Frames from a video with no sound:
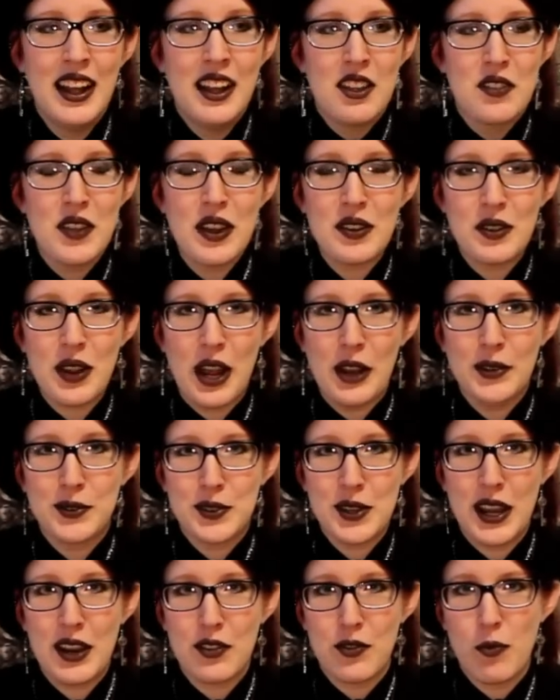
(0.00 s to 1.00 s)
that you have to
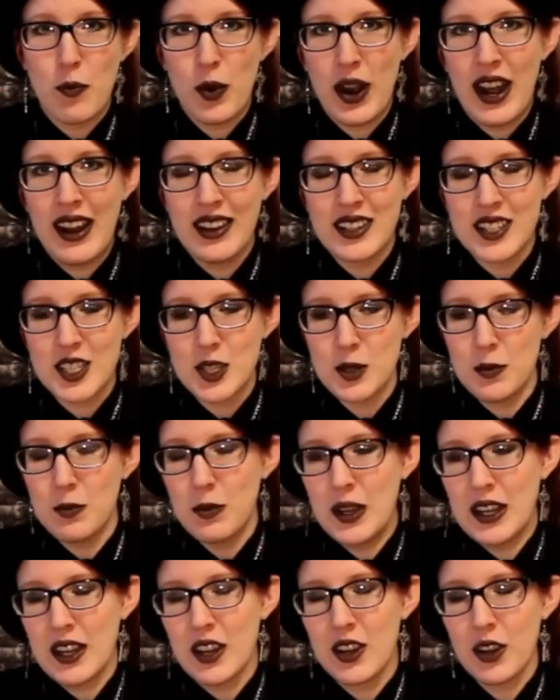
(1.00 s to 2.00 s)
have brand
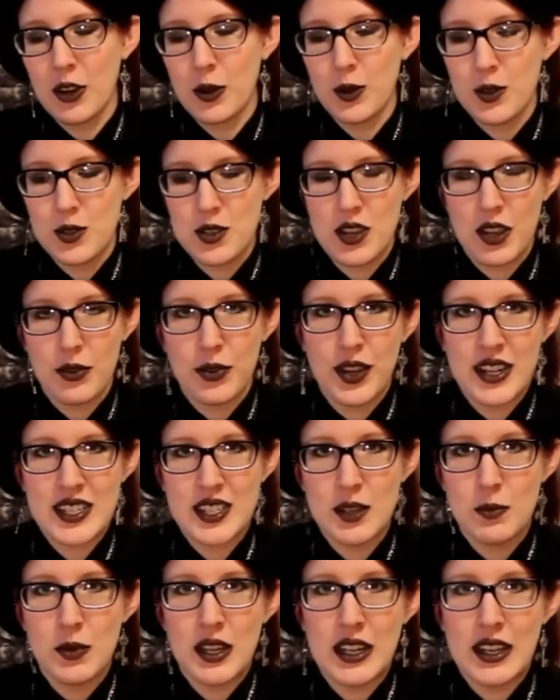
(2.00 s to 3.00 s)
to go to a
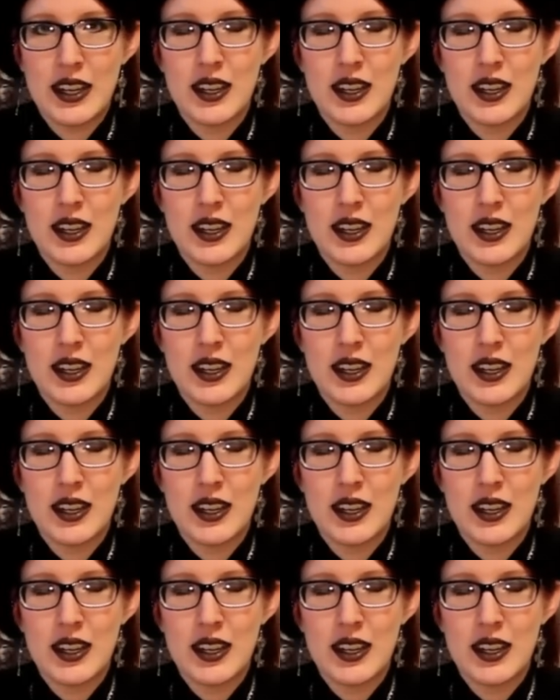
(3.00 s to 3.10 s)
fancy meet.